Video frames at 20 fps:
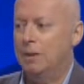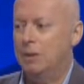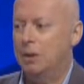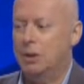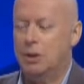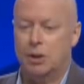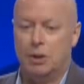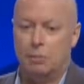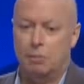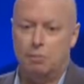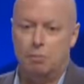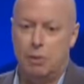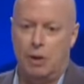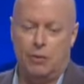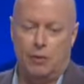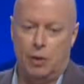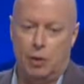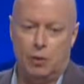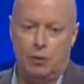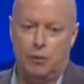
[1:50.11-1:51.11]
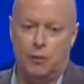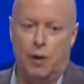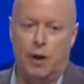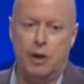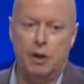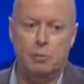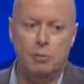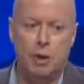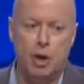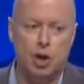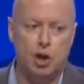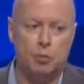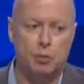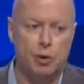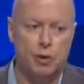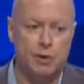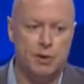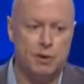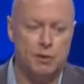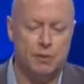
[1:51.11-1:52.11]
that if you could find the
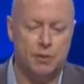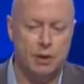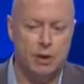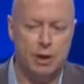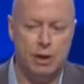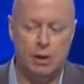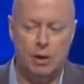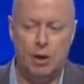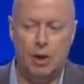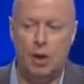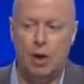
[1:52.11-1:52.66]
measurements of the